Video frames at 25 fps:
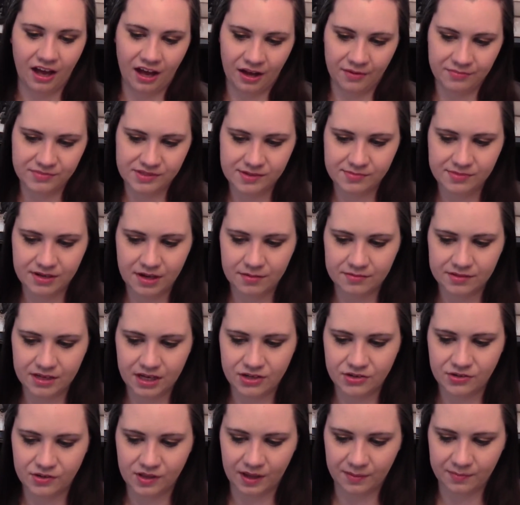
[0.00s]
Sometimes
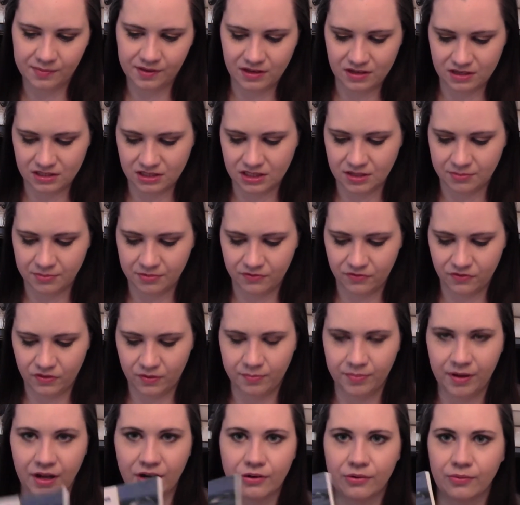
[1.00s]
I do that because some of the
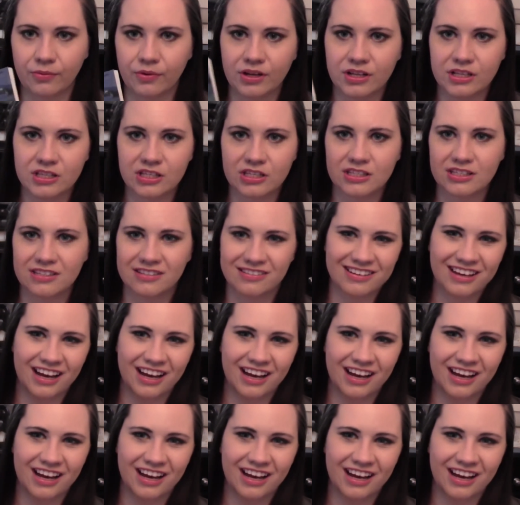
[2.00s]
better ones